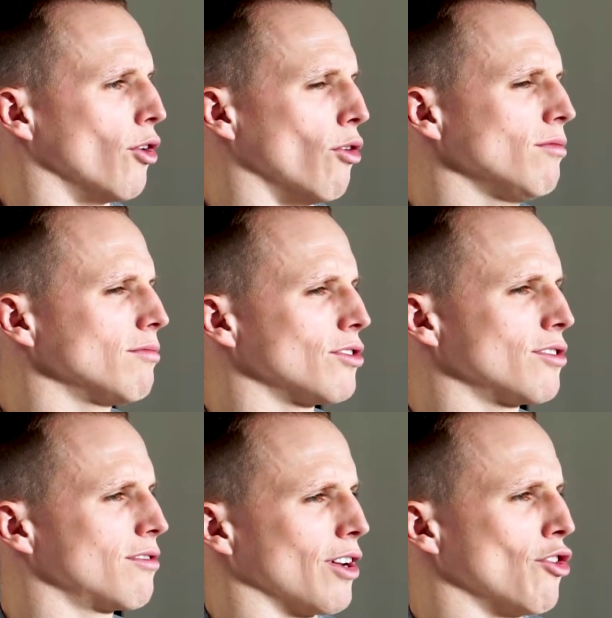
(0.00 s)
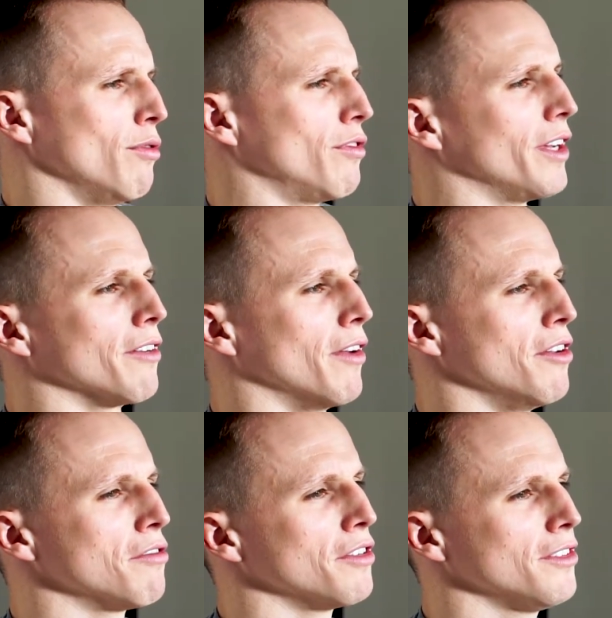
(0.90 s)
know. Just I could be thinking
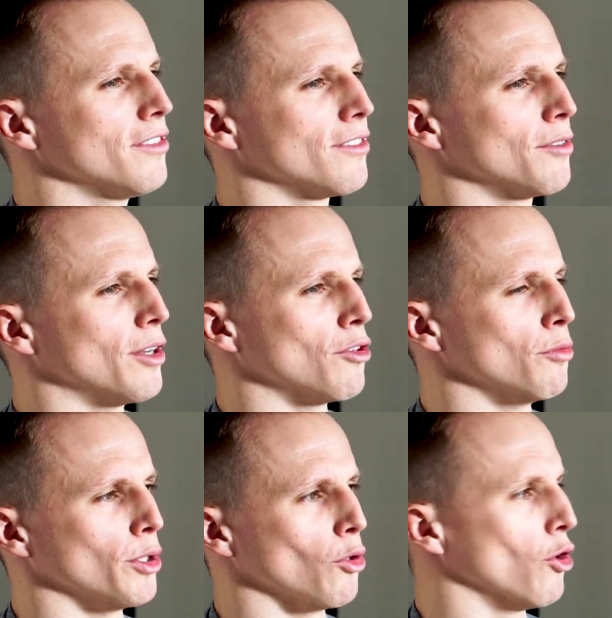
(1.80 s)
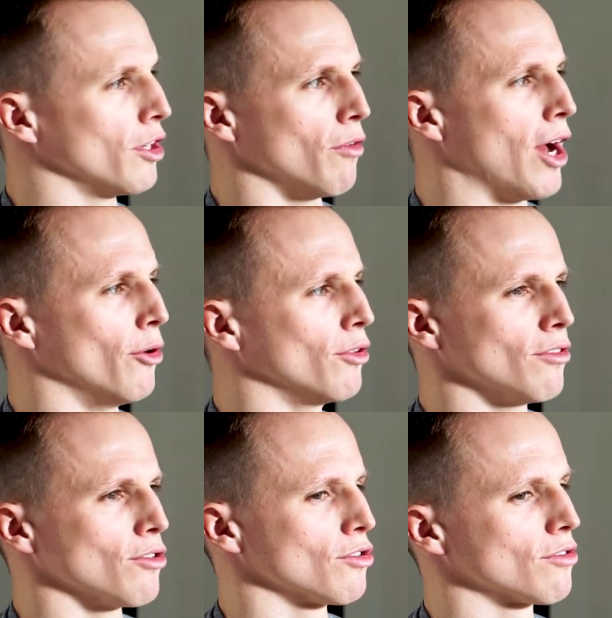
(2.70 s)
anything. I could be looking around
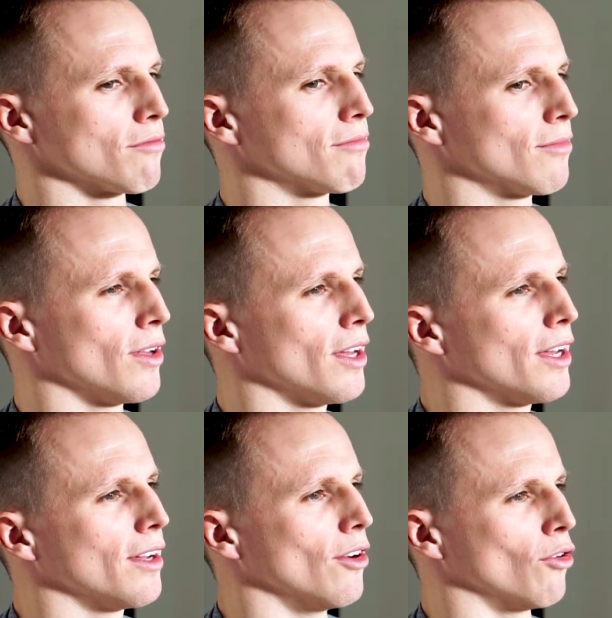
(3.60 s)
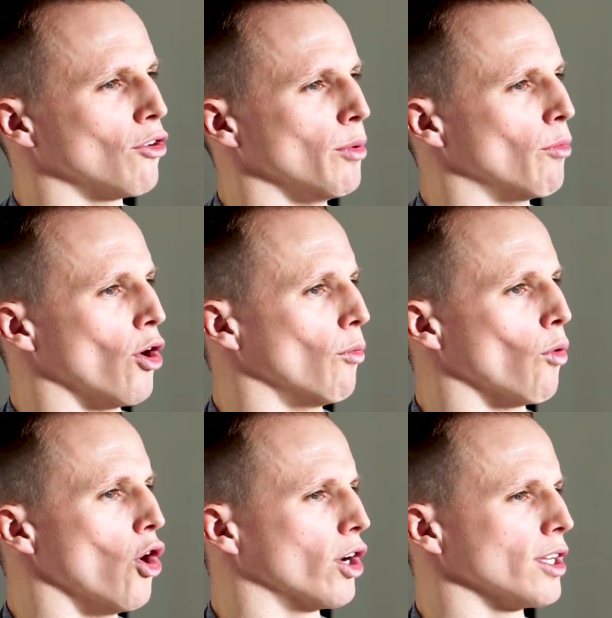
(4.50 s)
and I could be
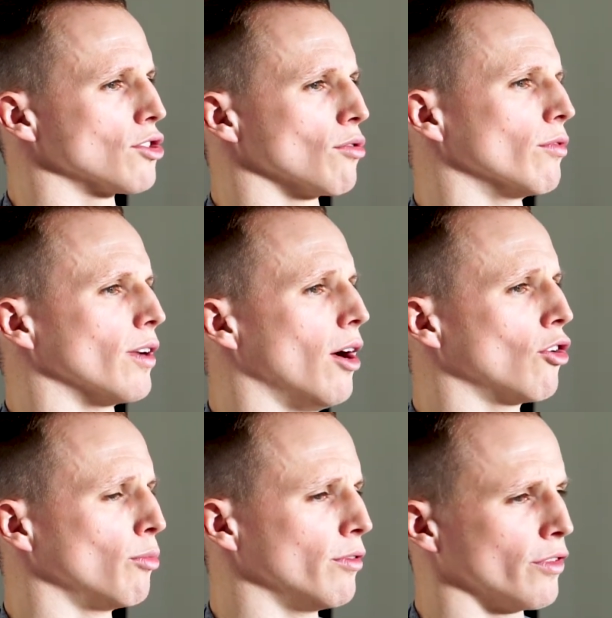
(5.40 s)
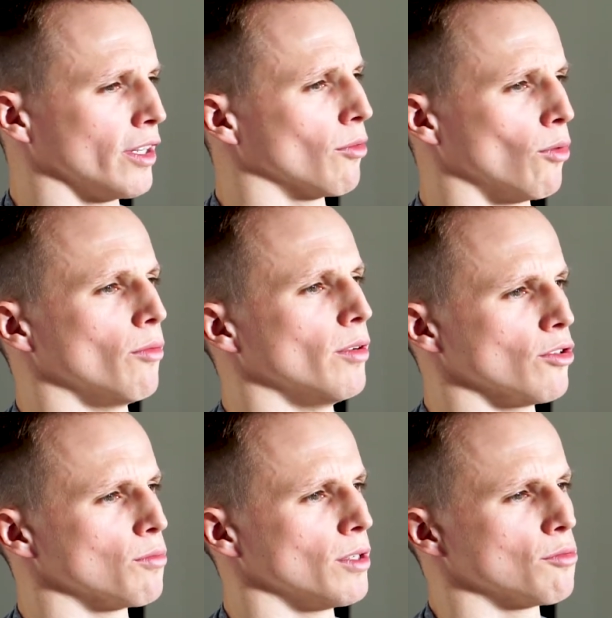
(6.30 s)
working something out. I could be thinking what we've
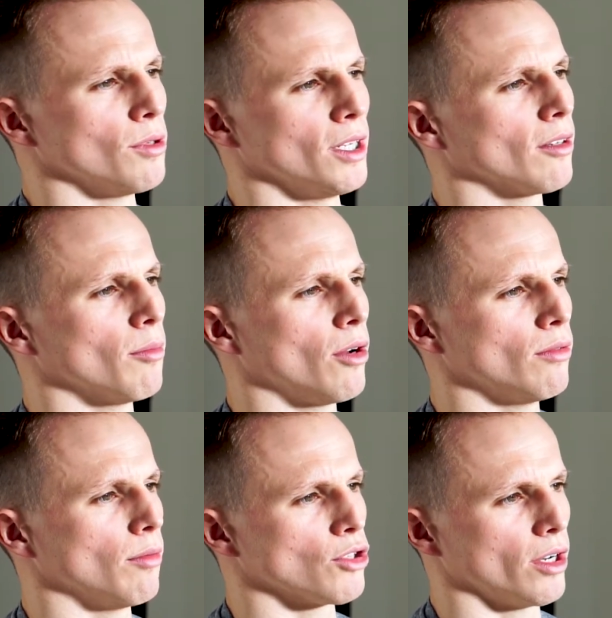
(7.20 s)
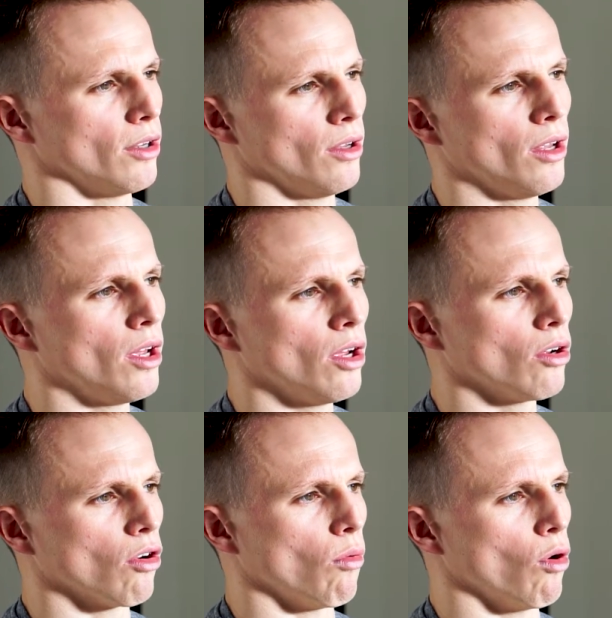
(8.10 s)
just been speaking about, and I'm trying to
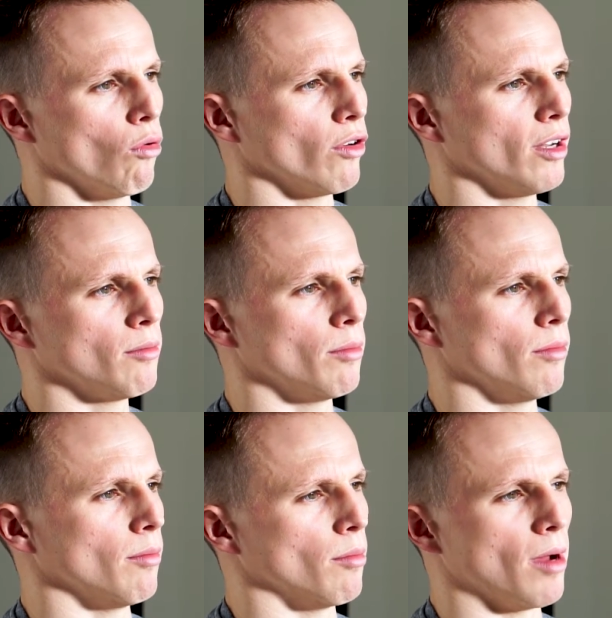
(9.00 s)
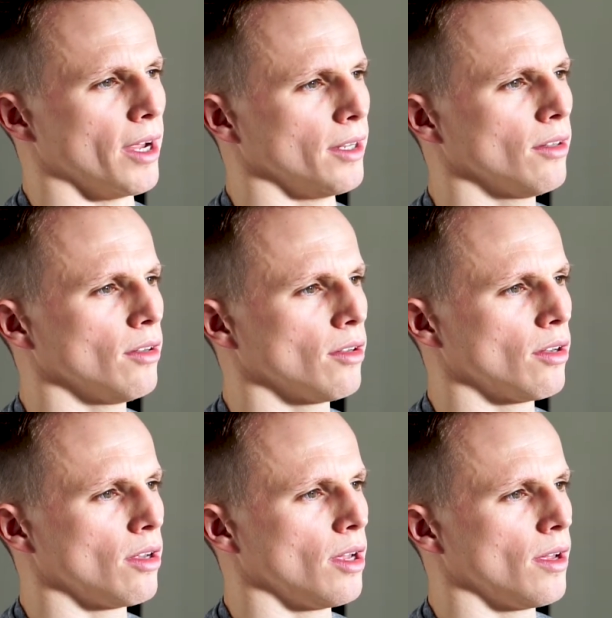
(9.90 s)
go over it in my mind.
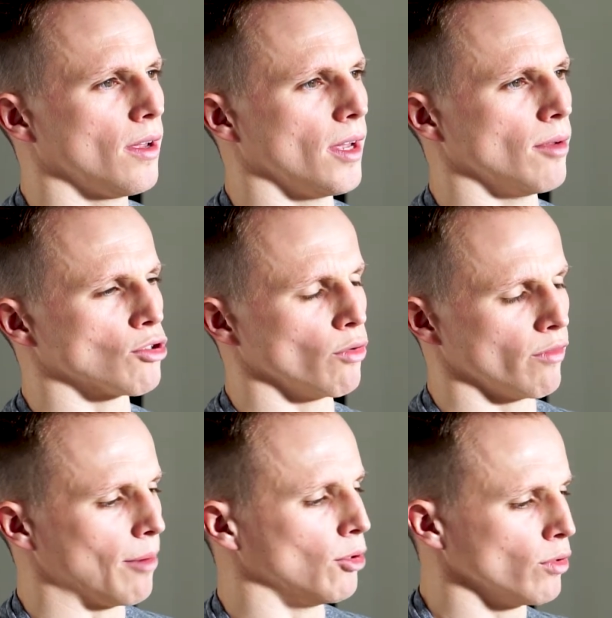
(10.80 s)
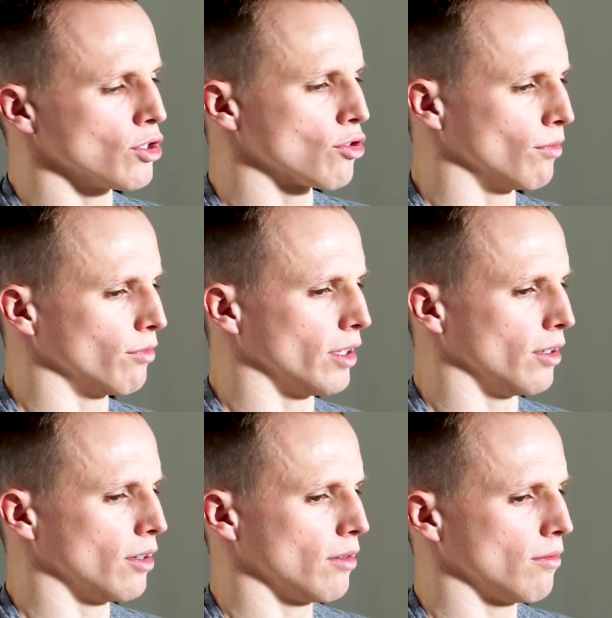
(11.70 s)
So if I'm doing something
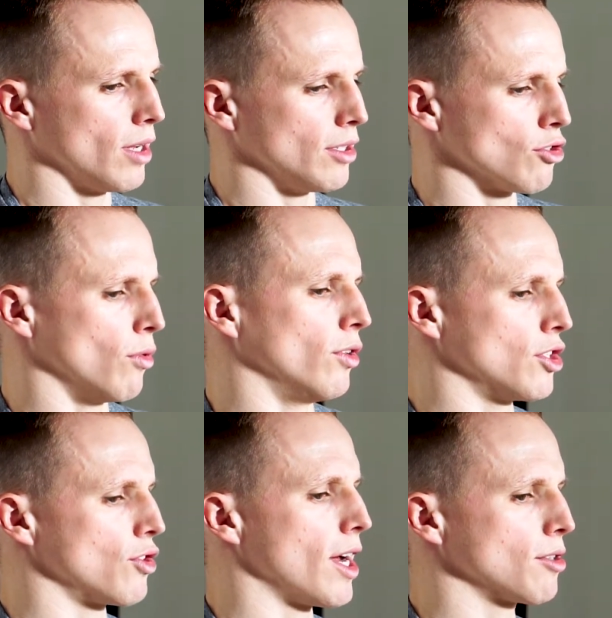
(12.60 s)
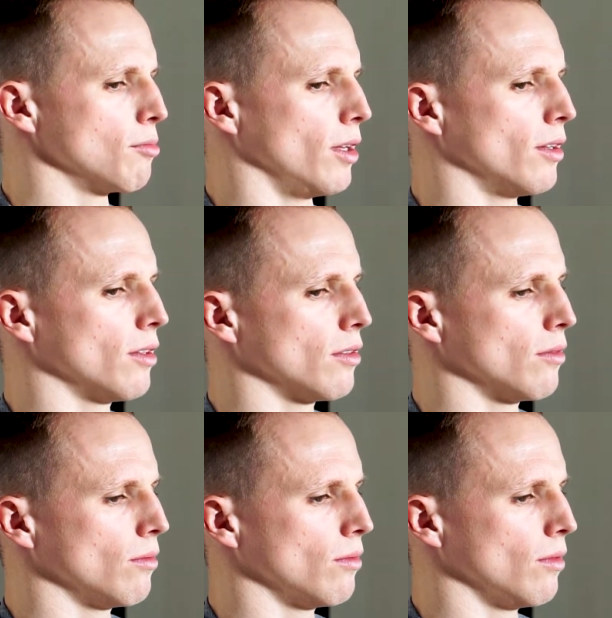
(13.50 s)
and someone distracts me,
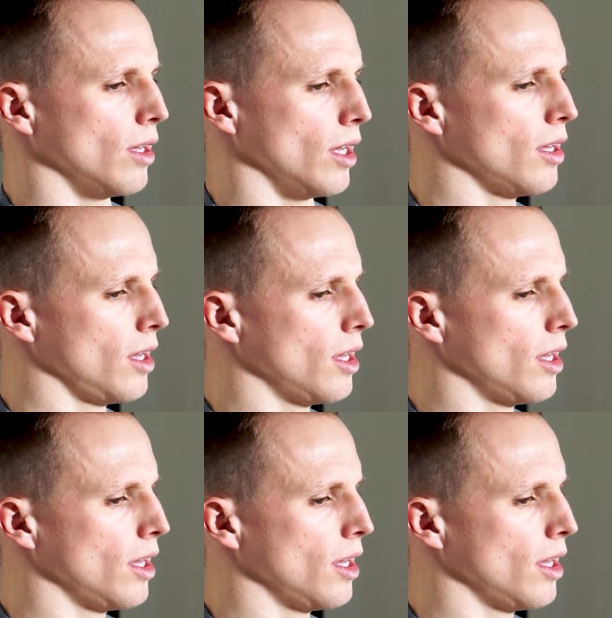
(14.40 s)
it